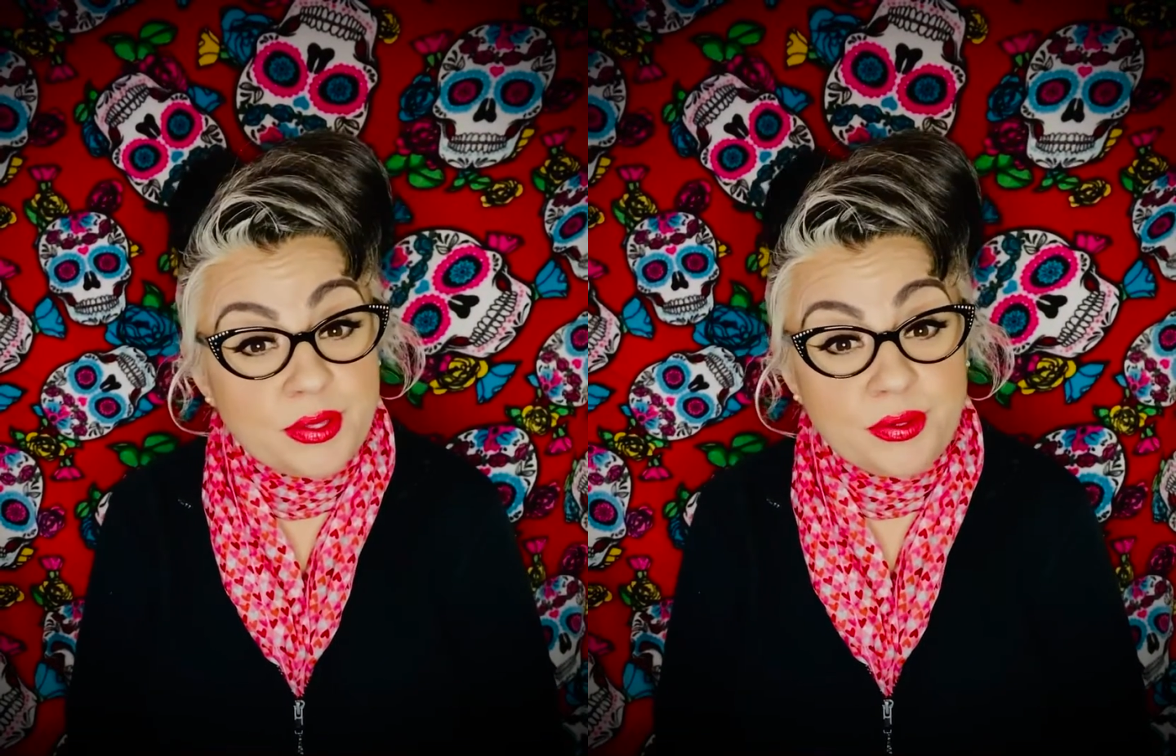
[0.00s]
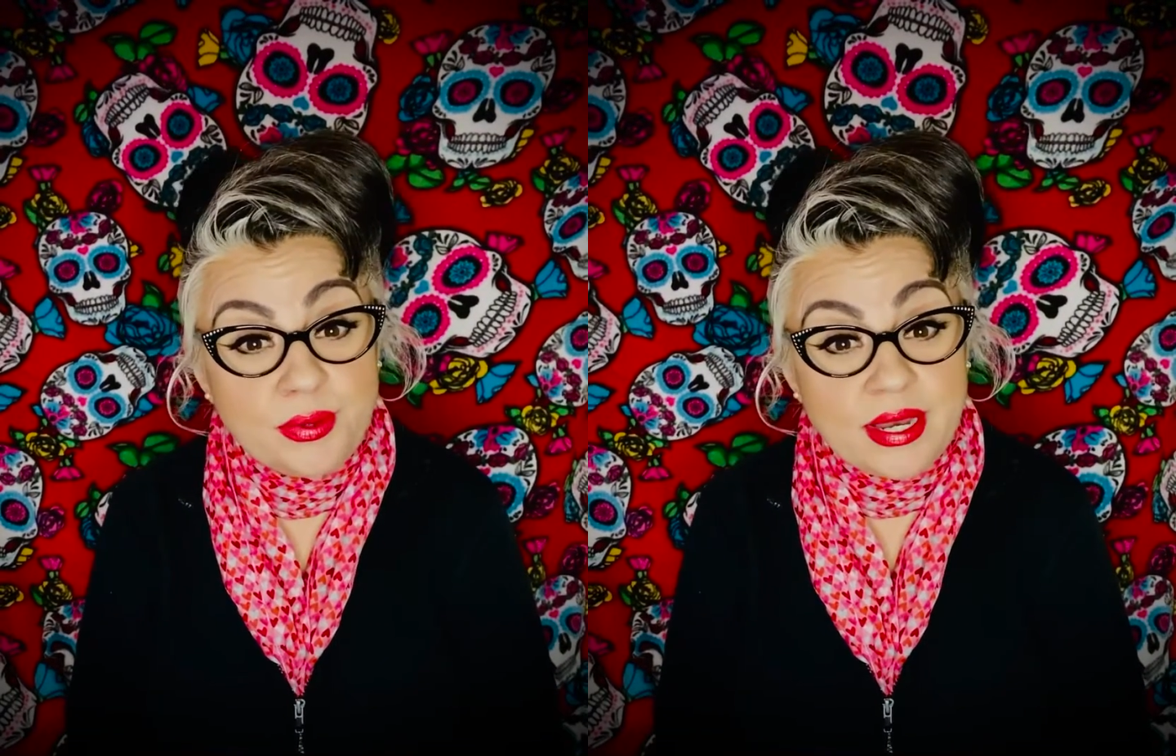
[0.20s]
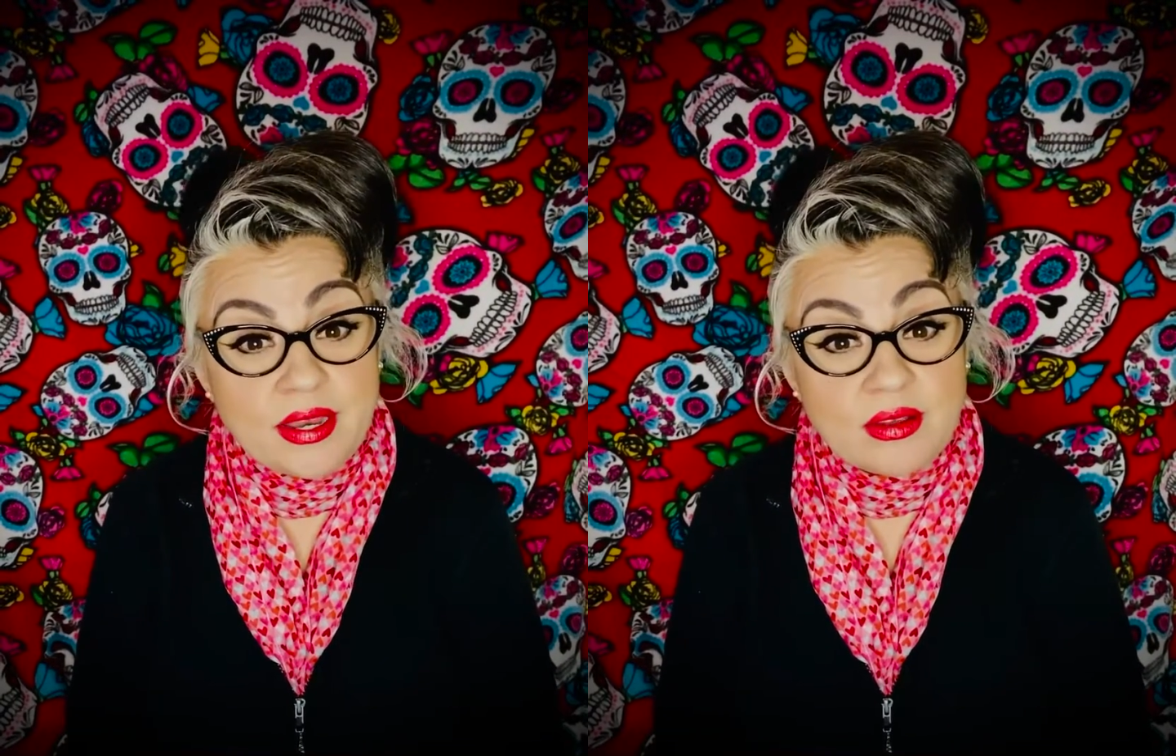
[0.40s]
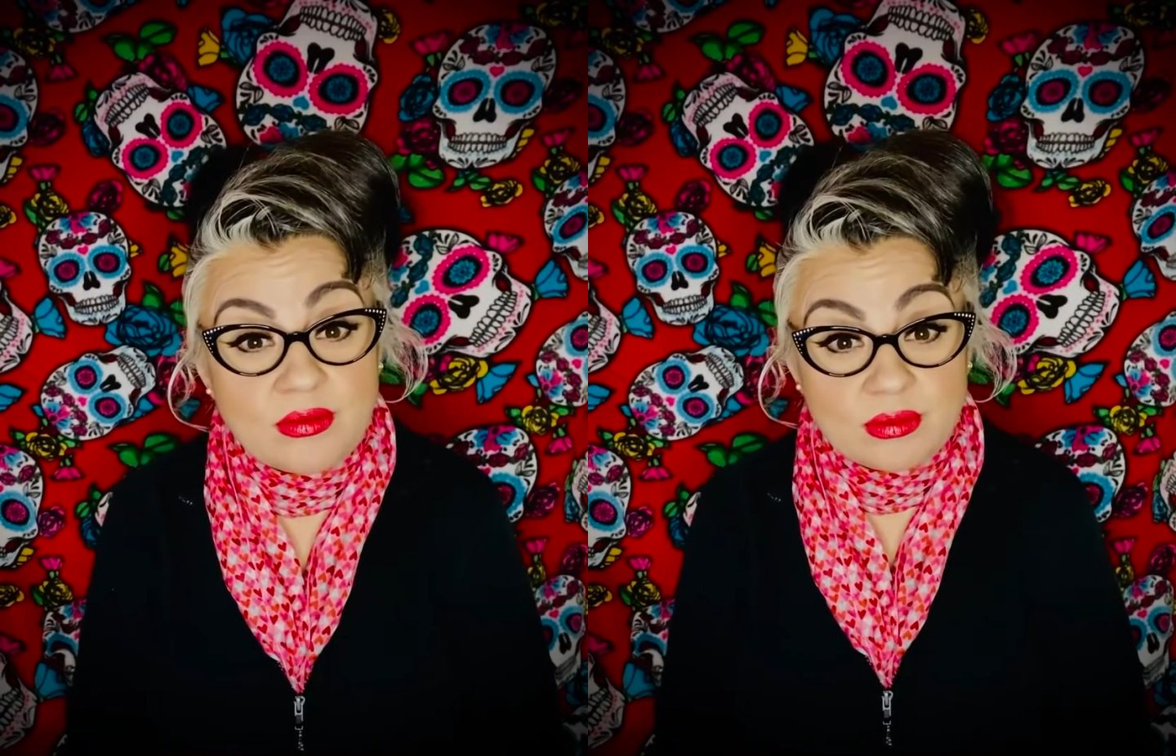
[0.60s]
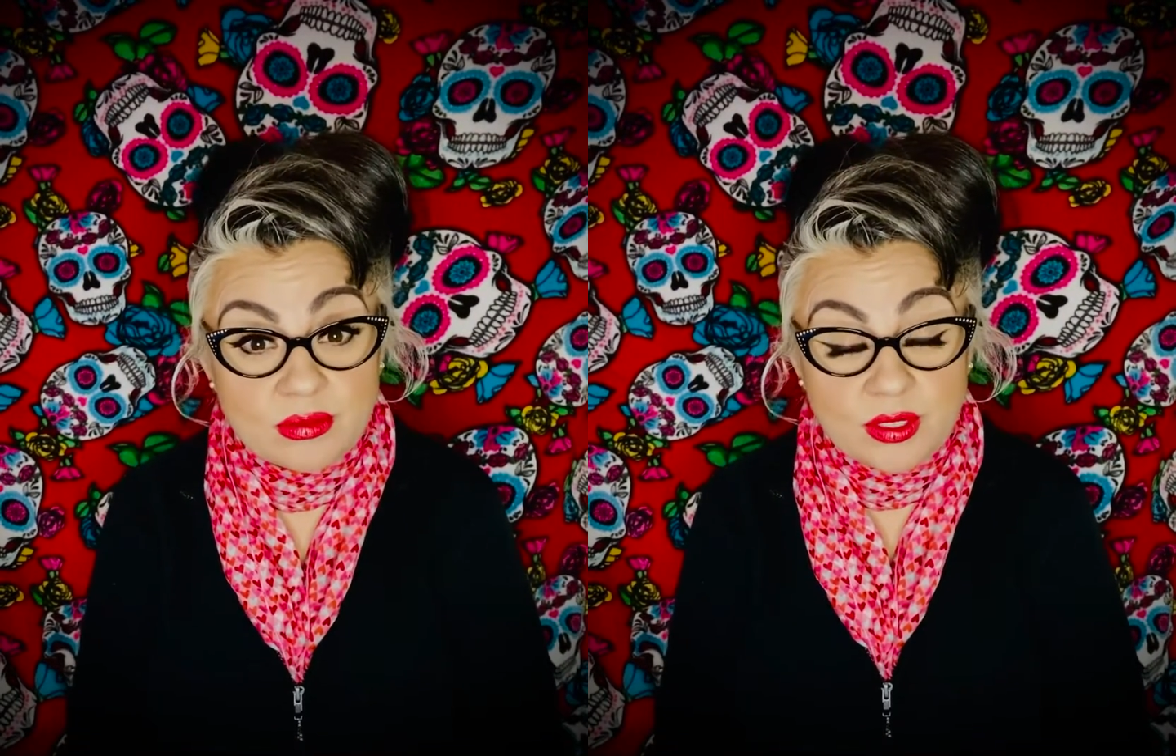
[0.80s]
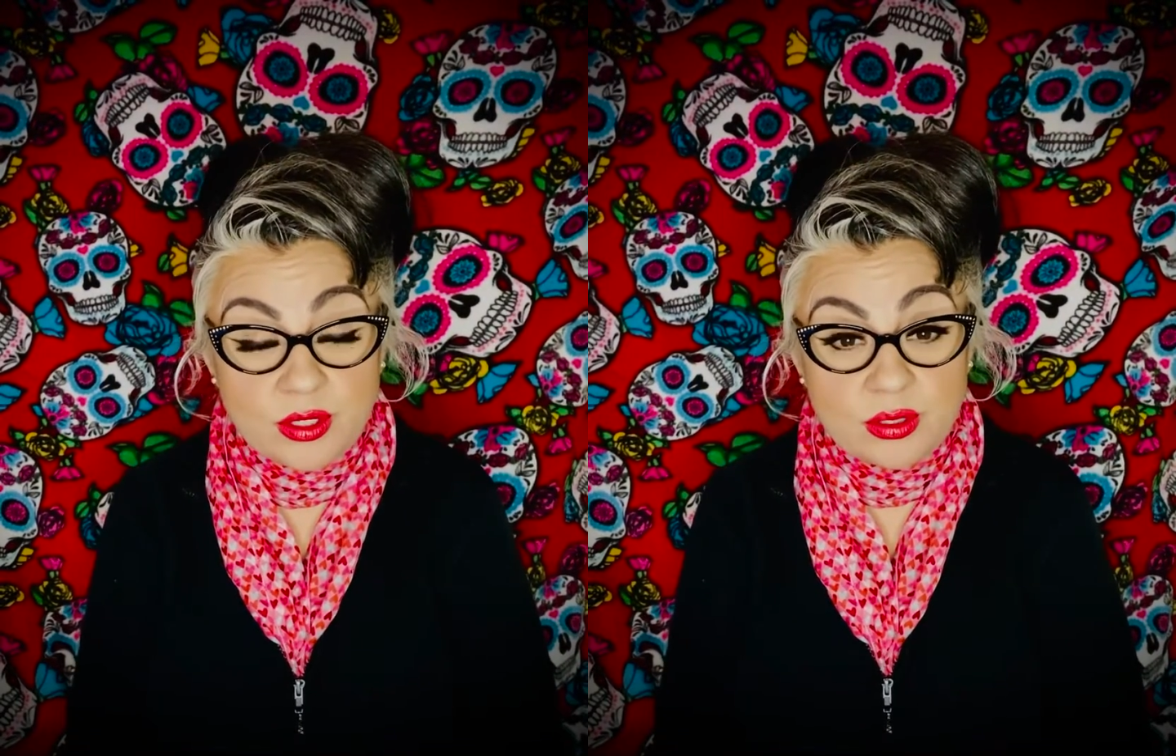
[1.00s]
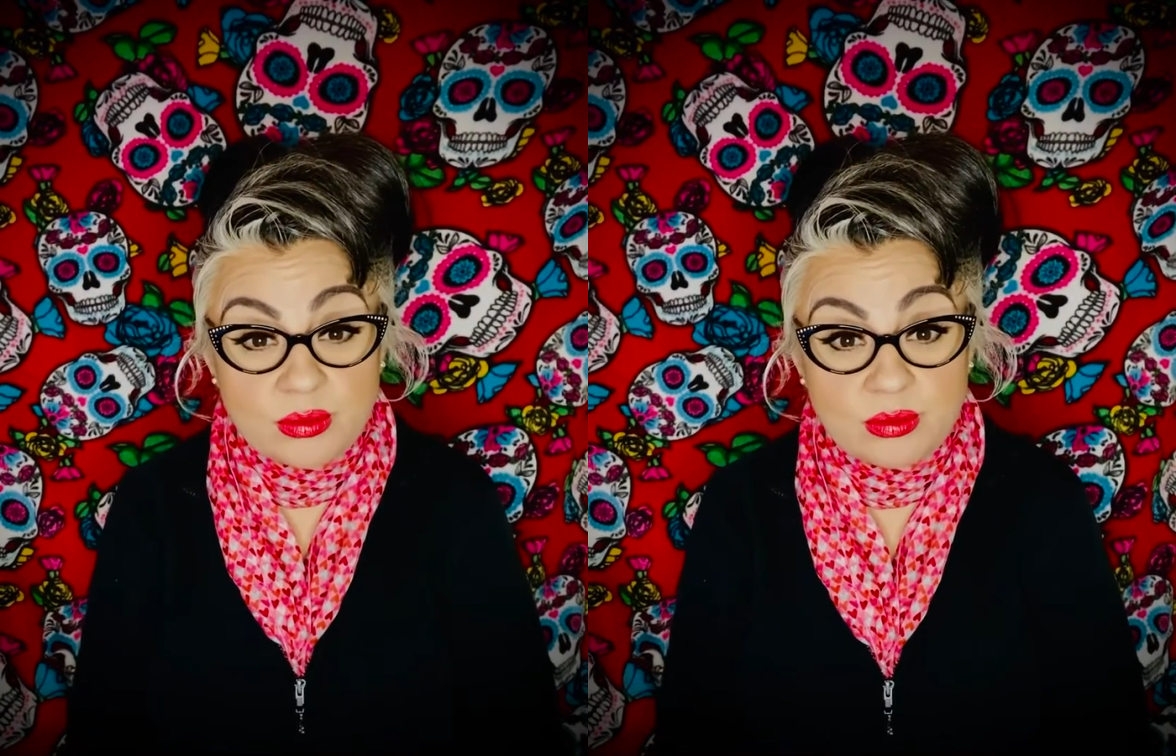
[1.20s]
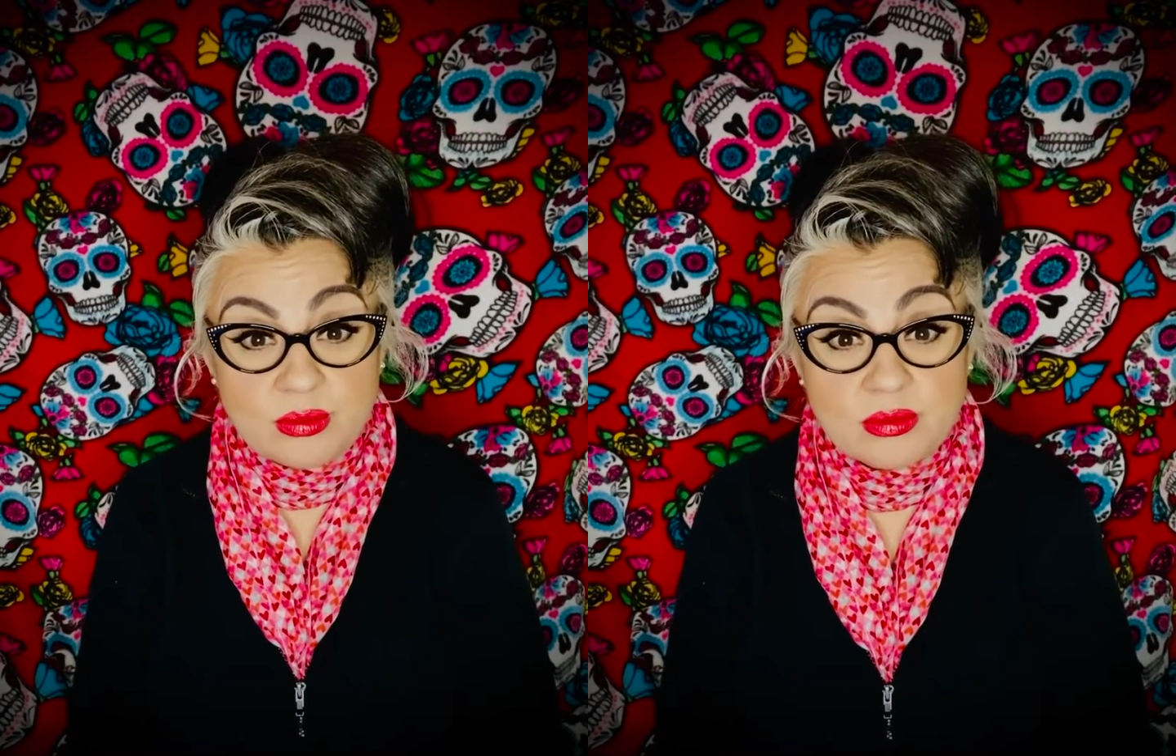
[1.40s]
through right now, you know?